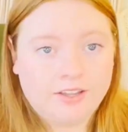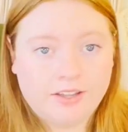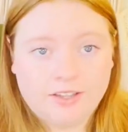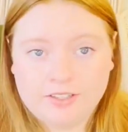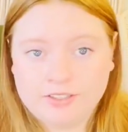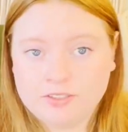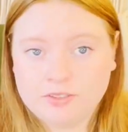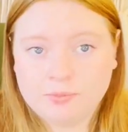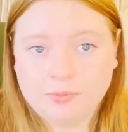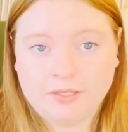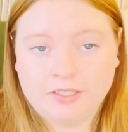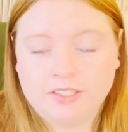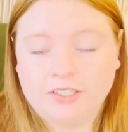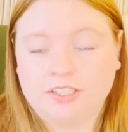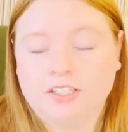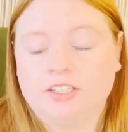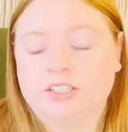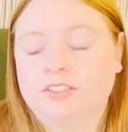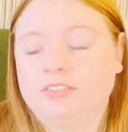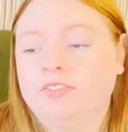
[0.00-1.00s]

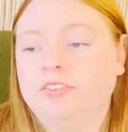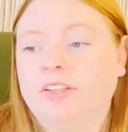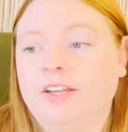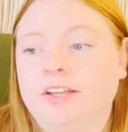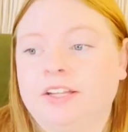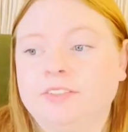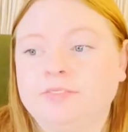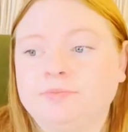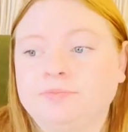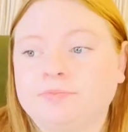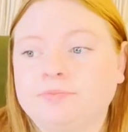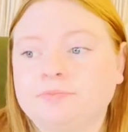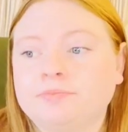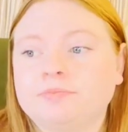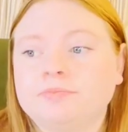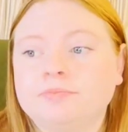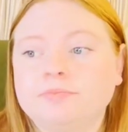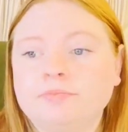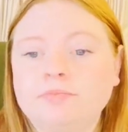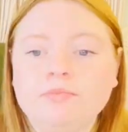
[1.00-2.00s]
explaining all of that,
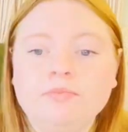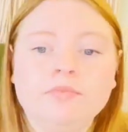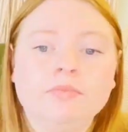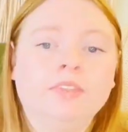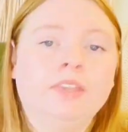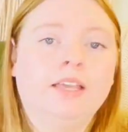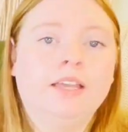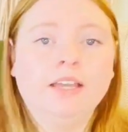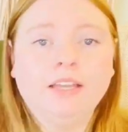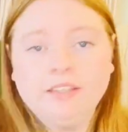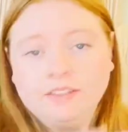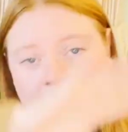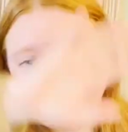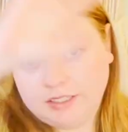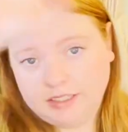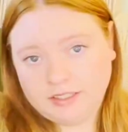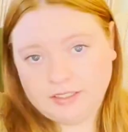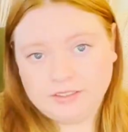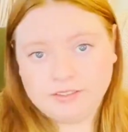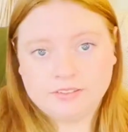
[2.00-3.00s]
as
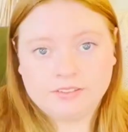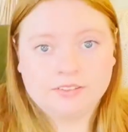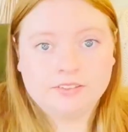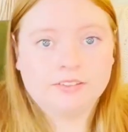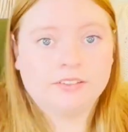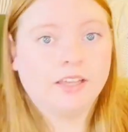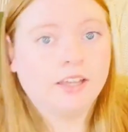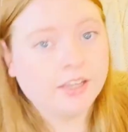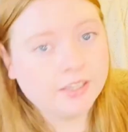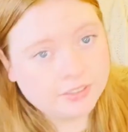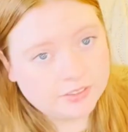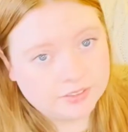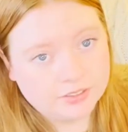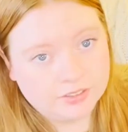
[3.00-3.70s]
a side